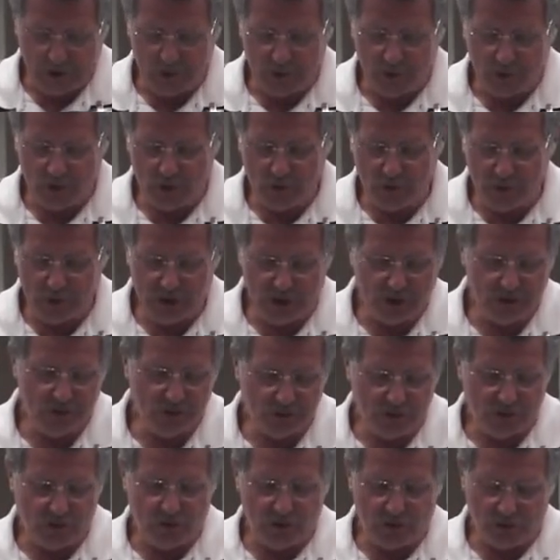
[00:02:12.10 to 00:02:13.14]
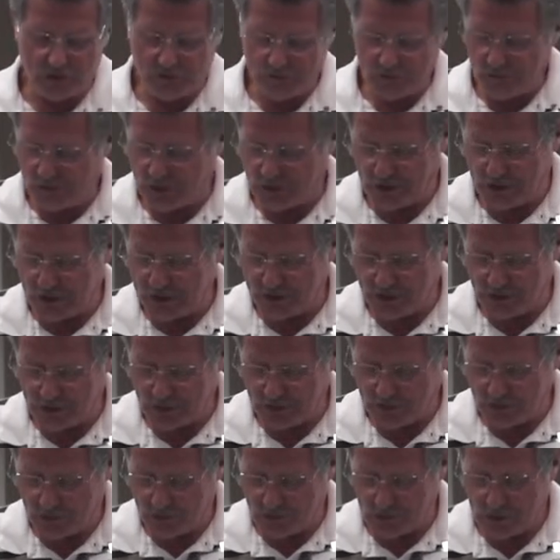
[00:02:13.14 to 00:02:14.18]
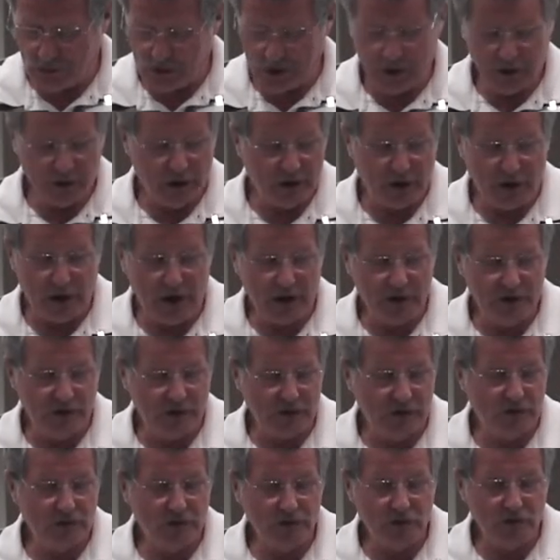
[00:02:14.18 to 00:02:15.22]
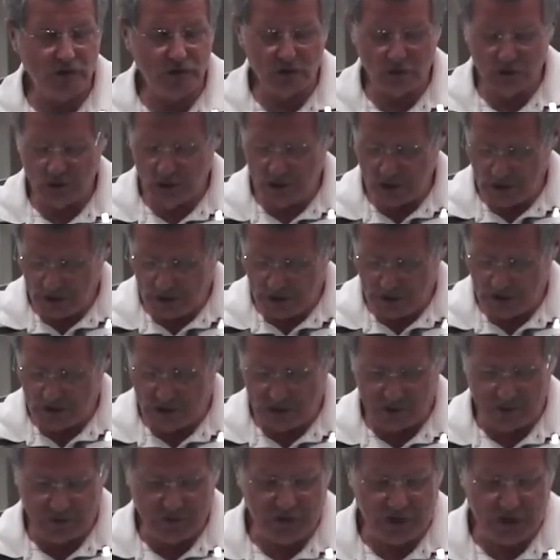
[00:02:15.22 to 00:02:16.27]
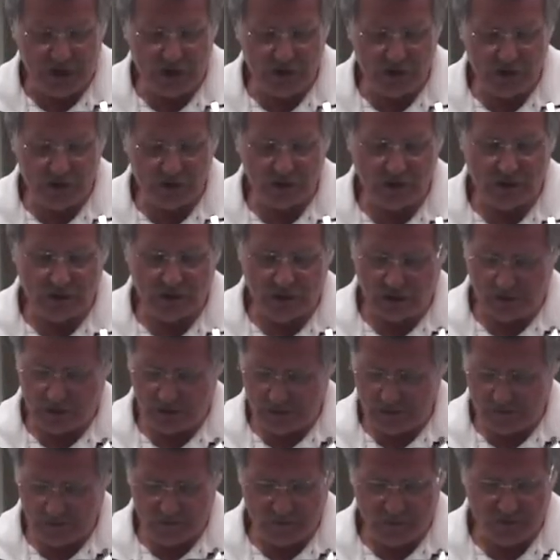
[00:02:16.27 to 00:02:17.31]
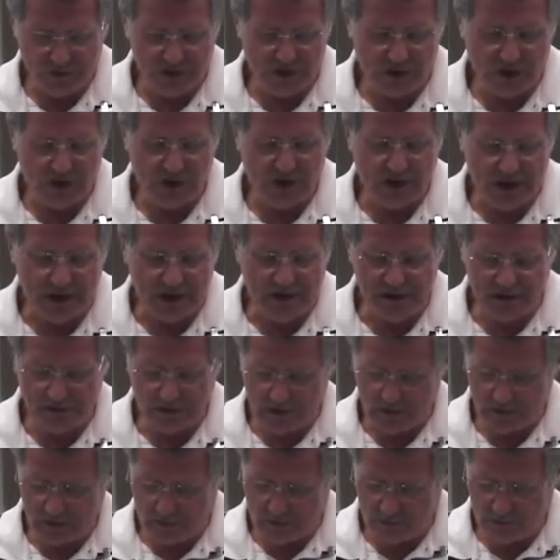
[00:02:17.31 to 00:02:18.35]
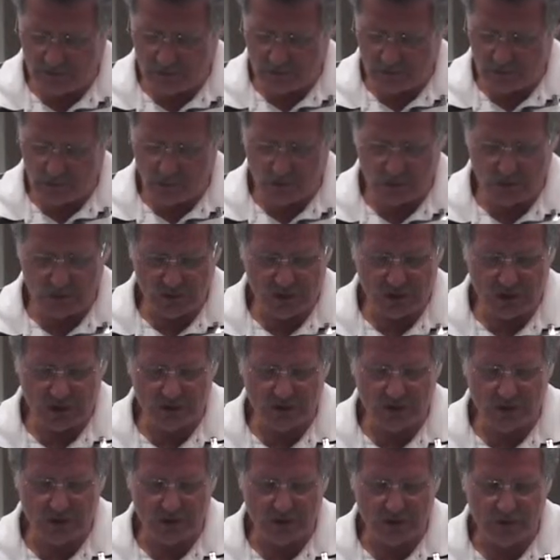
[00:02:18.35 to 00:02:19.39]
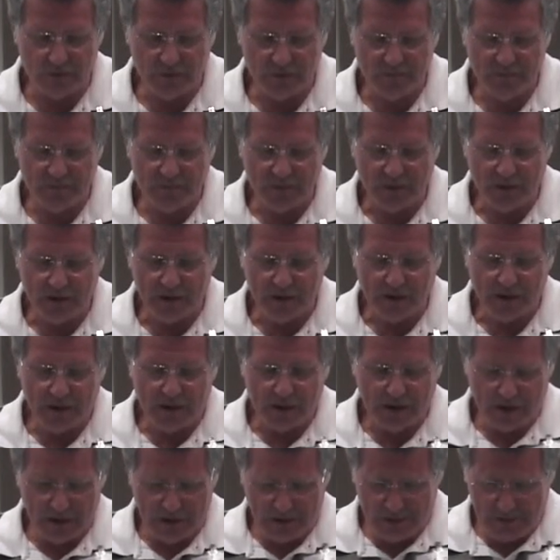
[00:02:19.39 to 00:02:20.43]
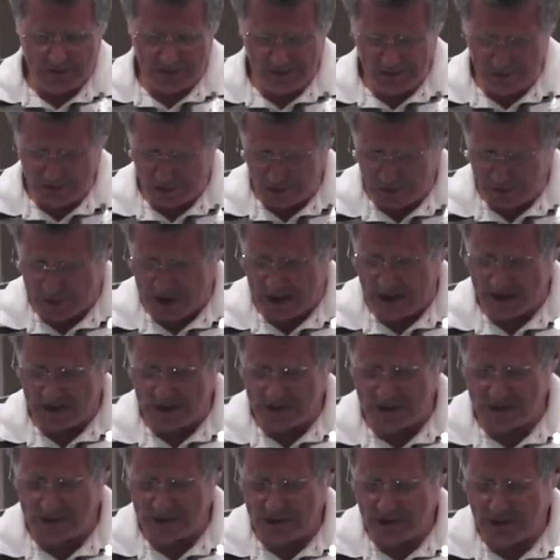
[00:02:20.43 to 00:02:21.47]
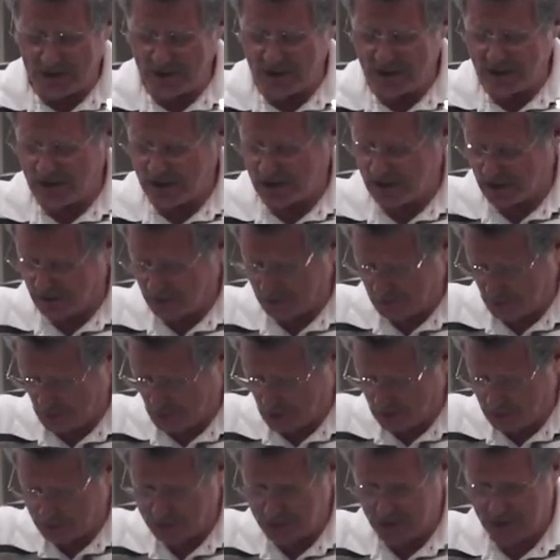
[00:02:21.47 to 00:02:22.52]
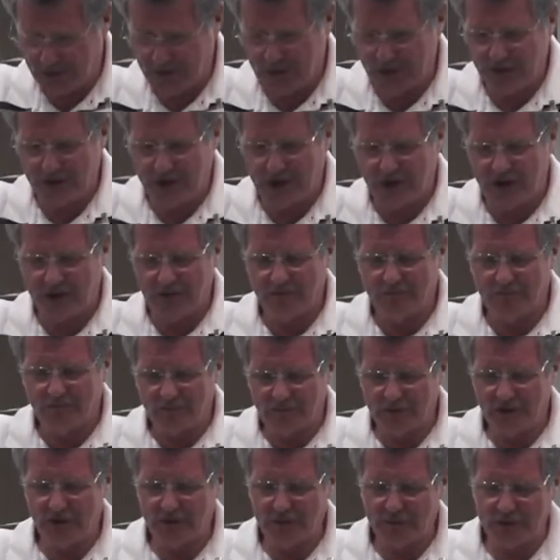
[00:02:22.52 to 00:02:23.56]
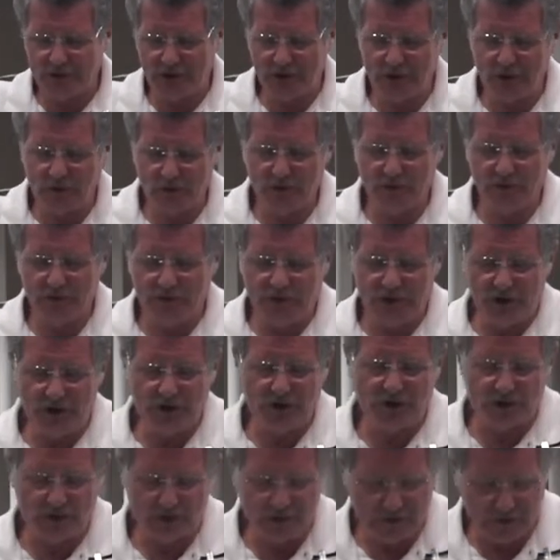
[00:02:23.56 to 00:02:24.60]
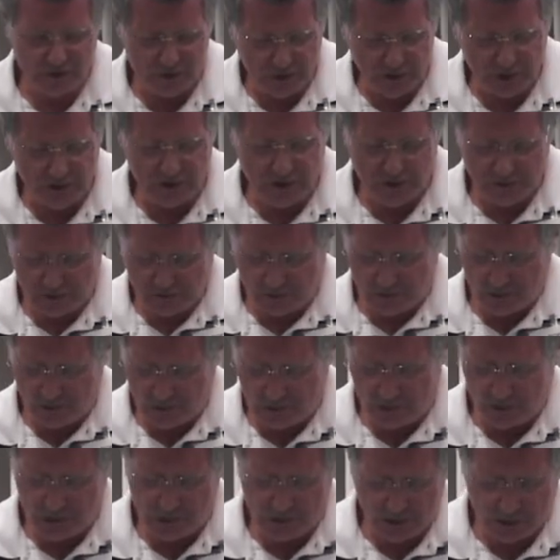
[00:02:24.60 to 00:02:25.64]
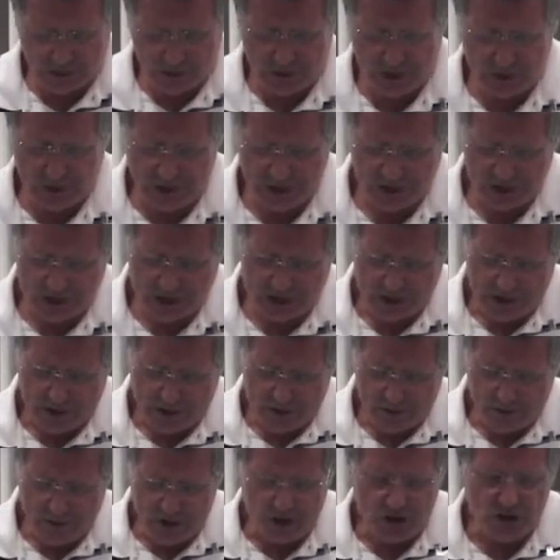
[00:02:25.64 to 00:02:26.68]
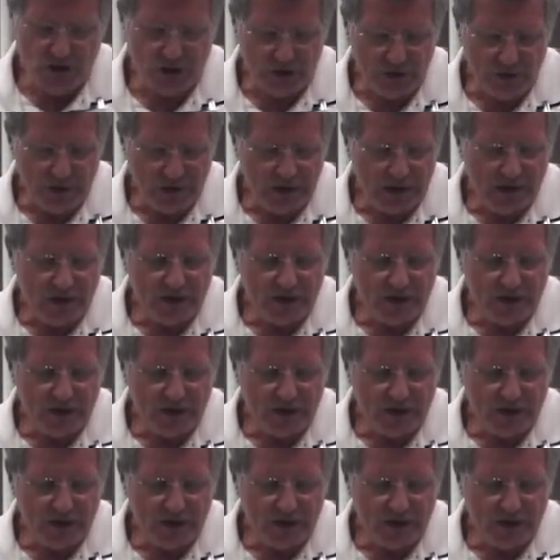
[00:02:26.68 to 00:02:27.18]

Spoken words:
appropriate for instance, for creating new disinfection, sanitizing tools, and so on. So basically, these complexes, they display two features that Robert already mentioned.